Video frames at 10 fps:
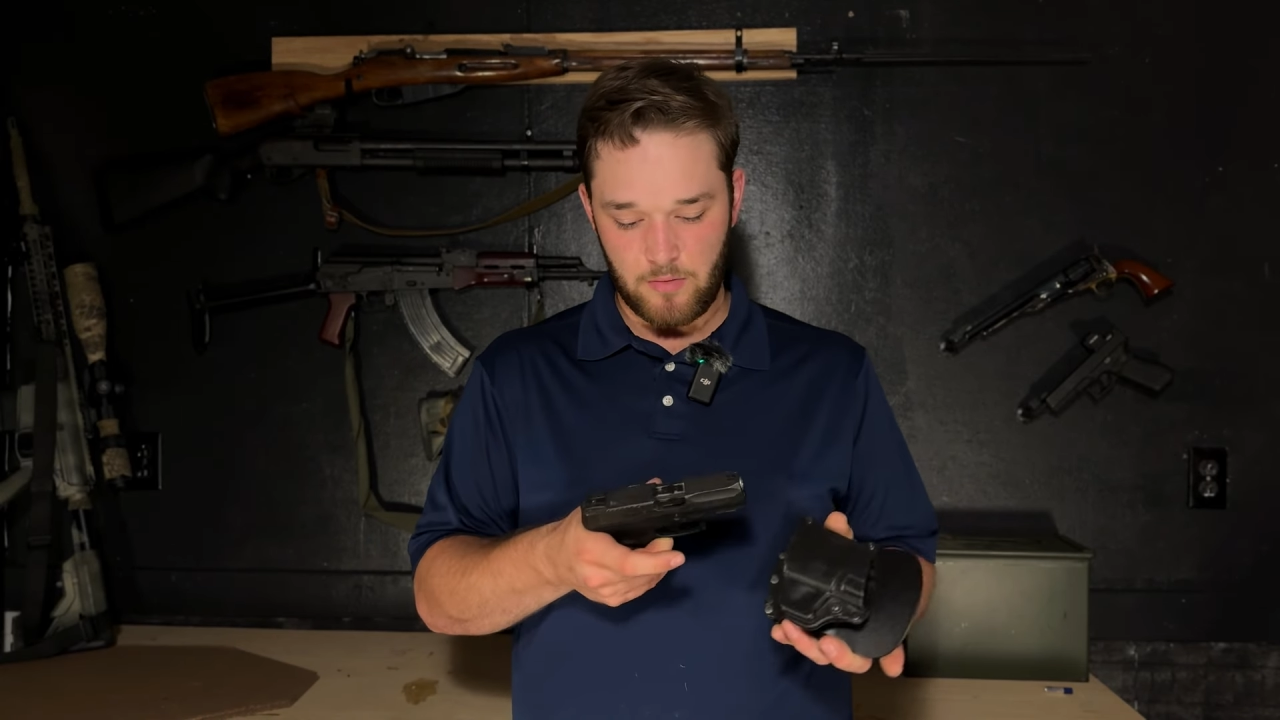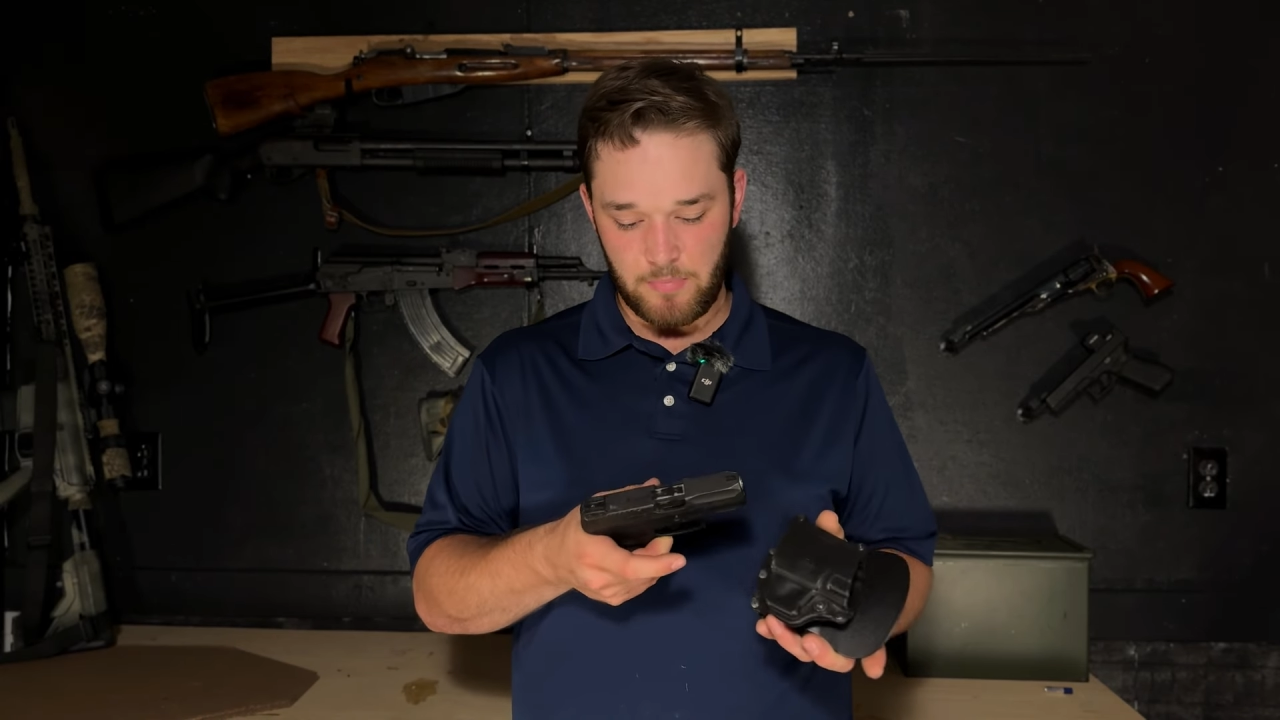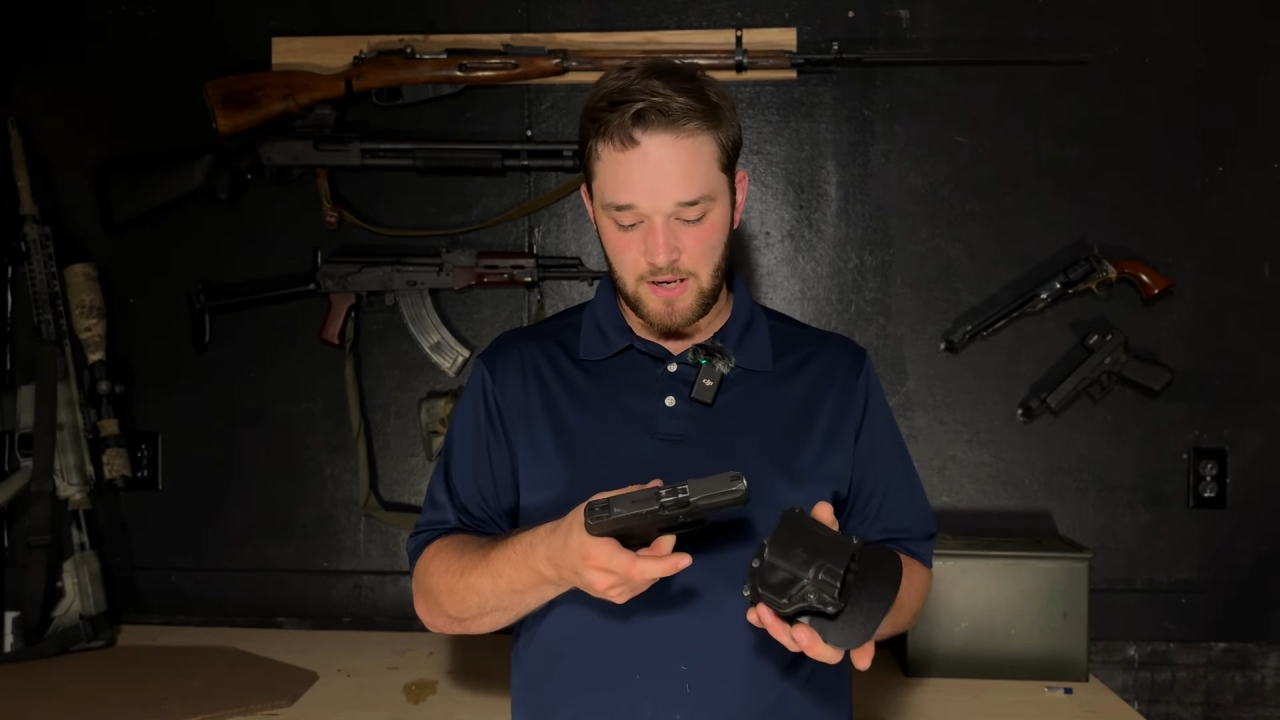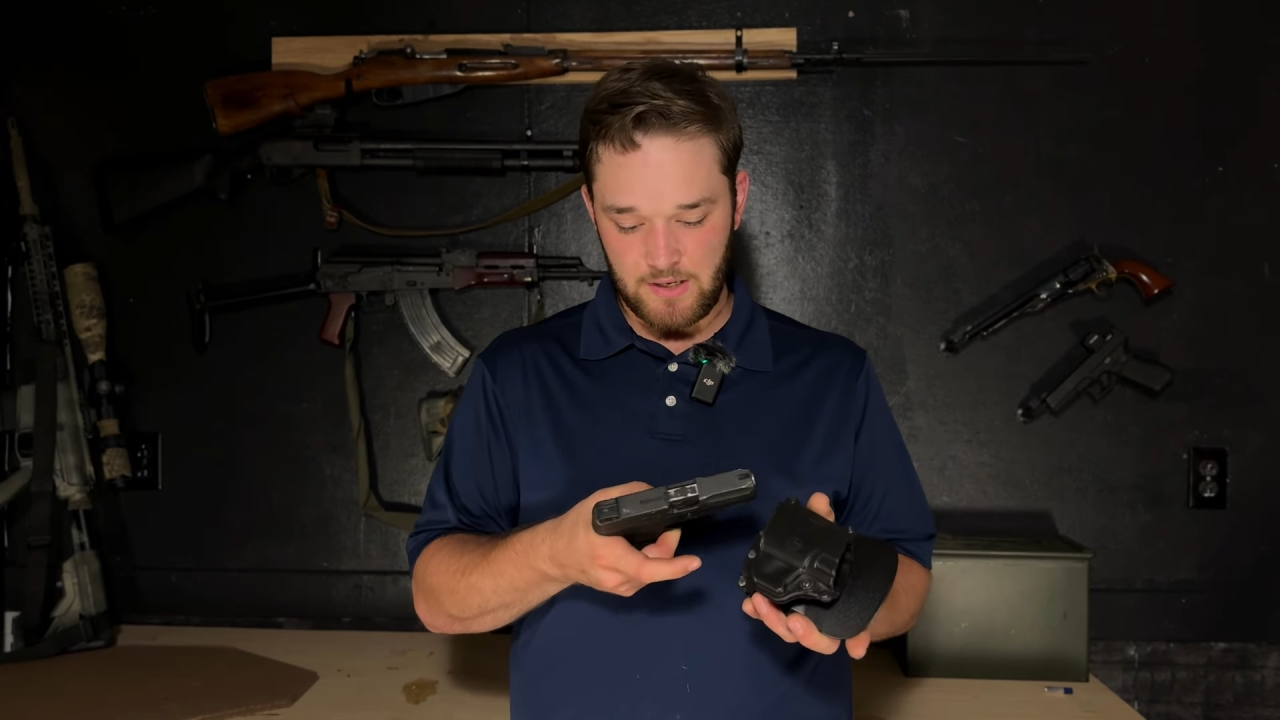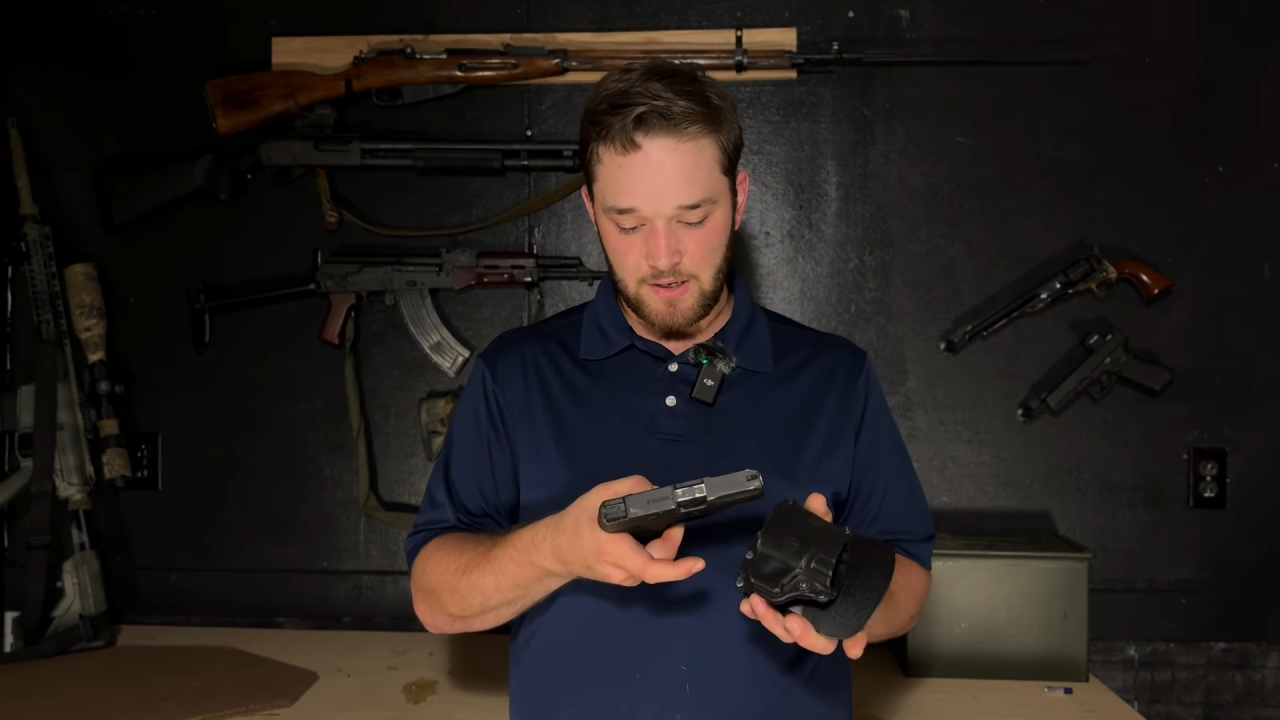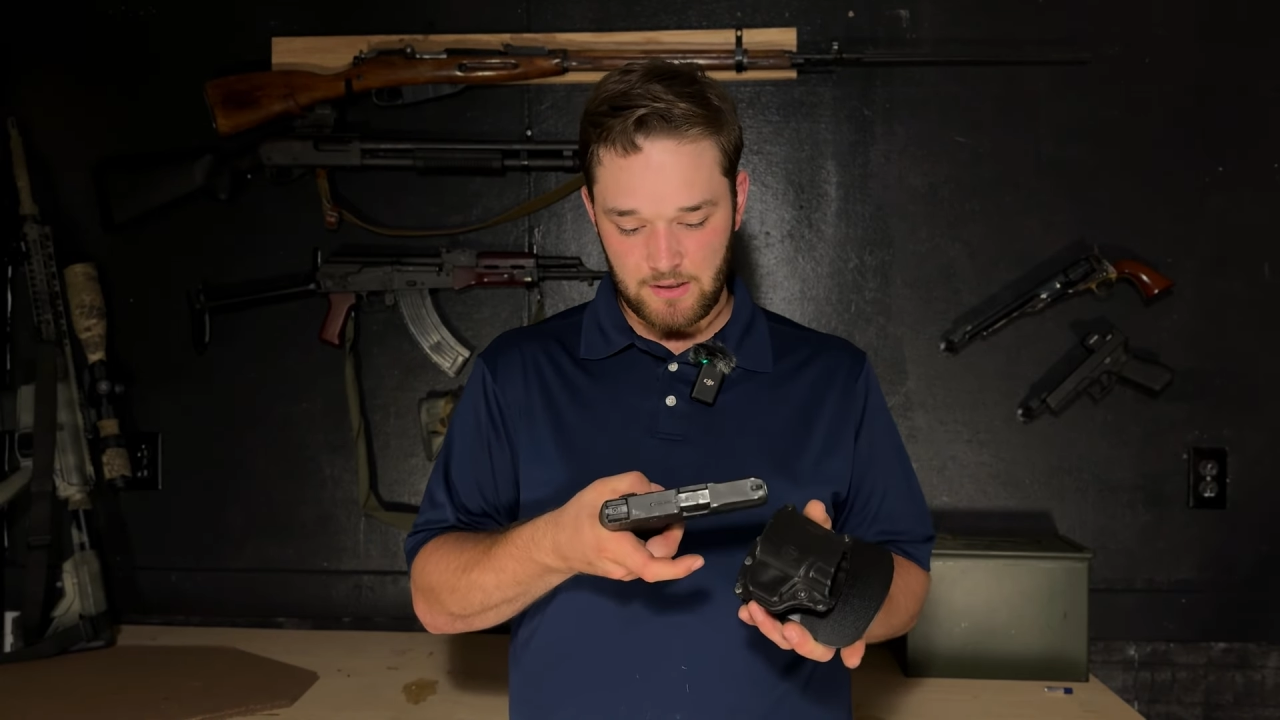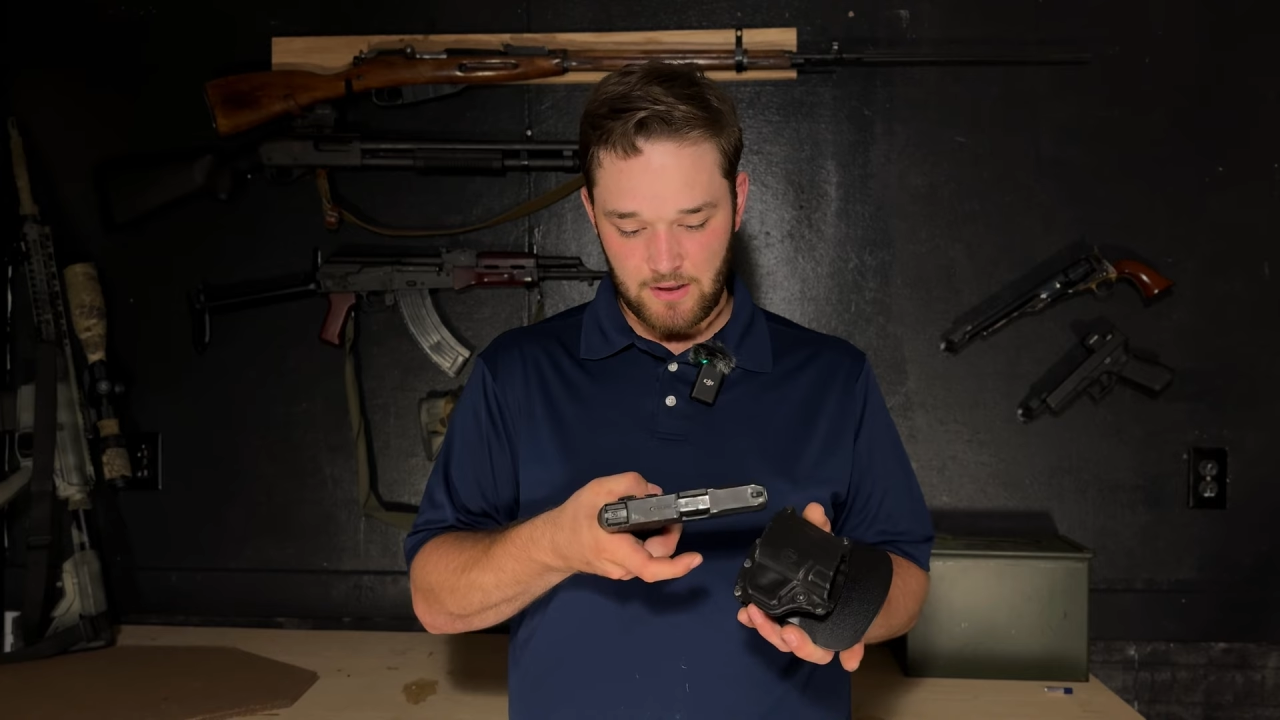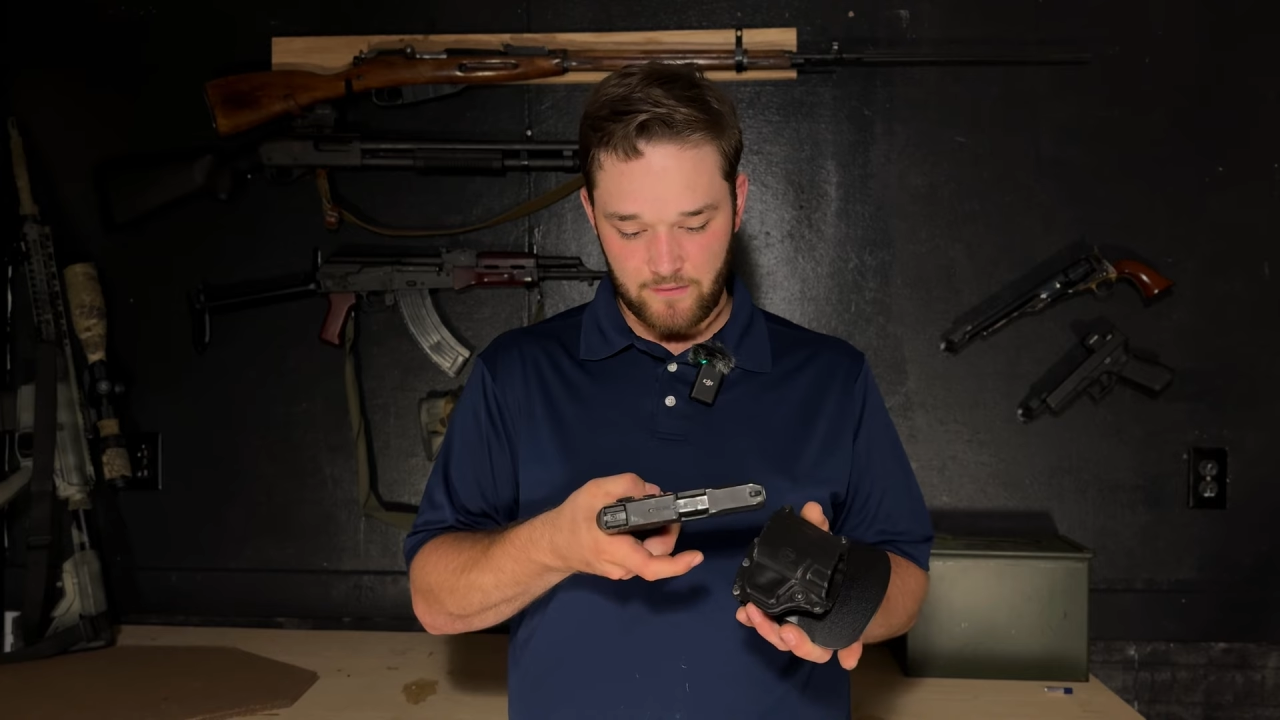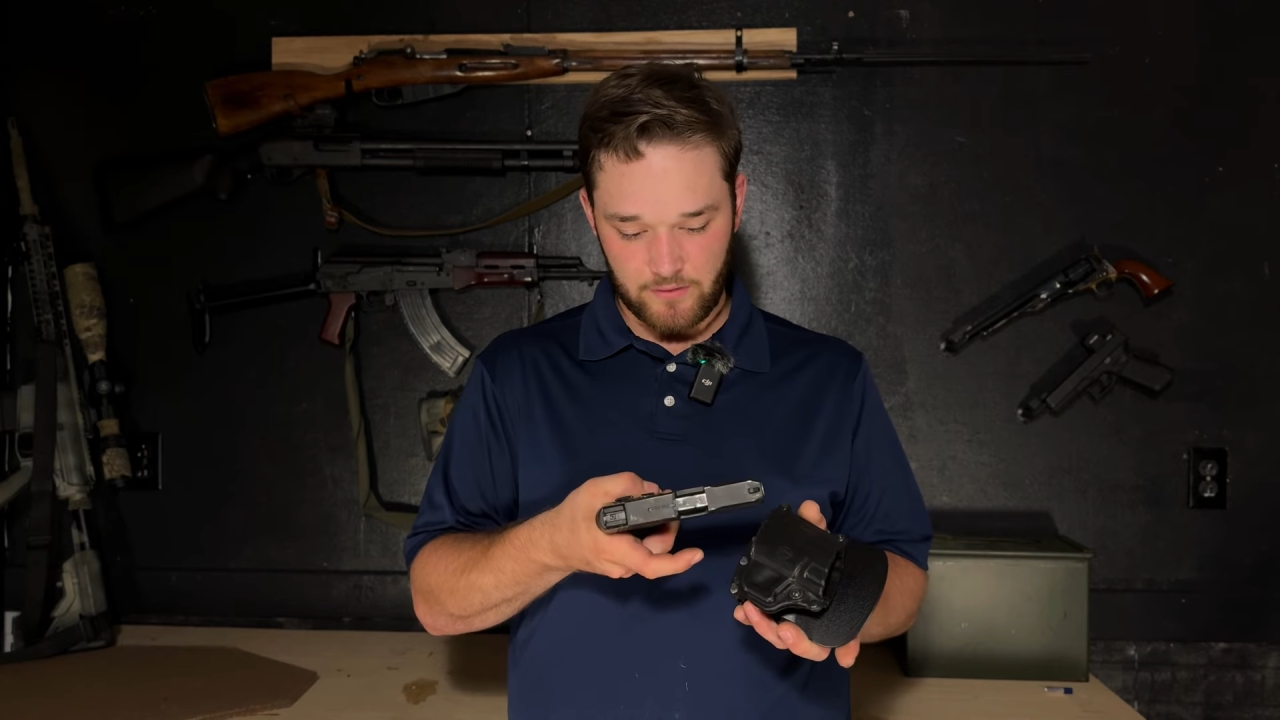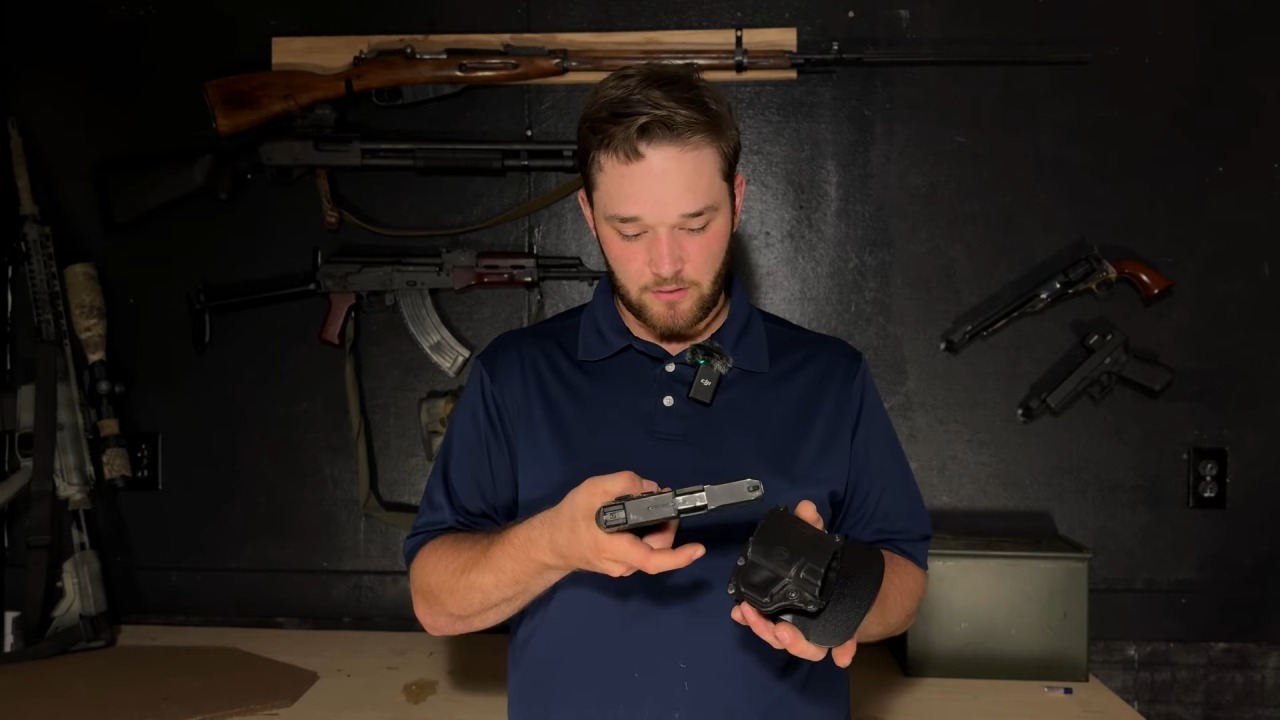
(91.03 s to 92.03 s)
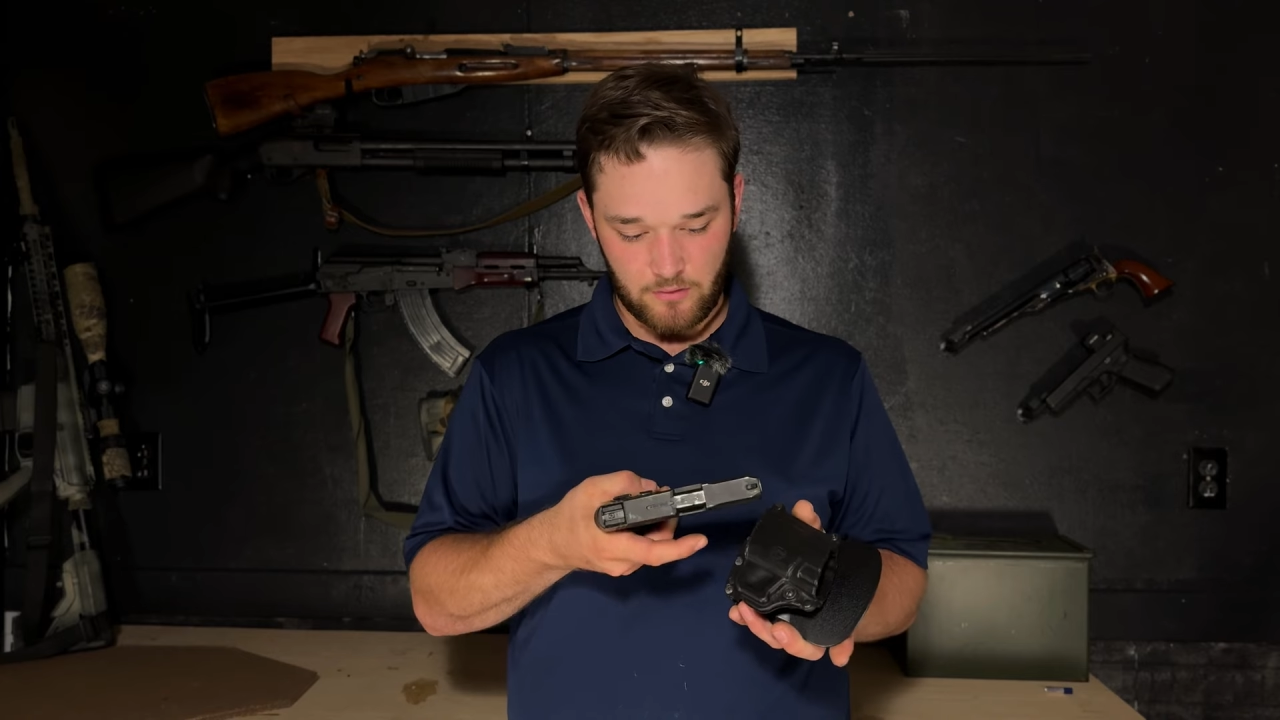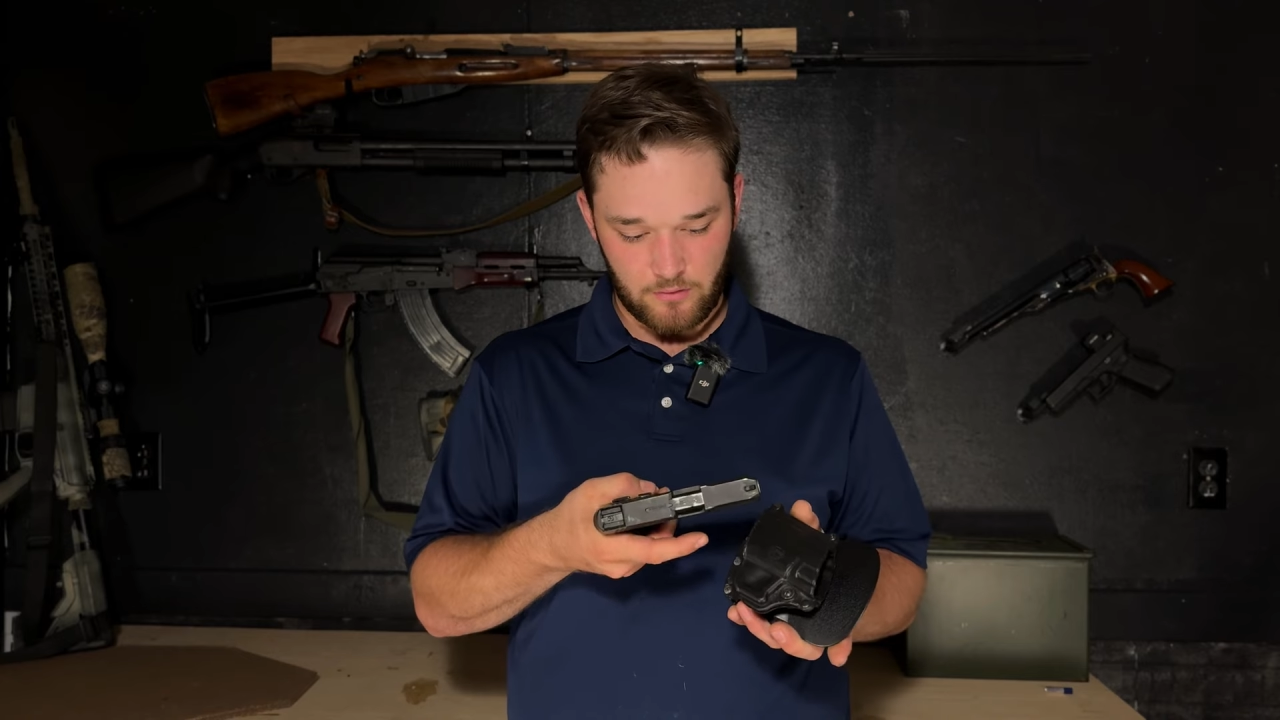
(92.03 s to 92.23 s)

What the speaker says: PT11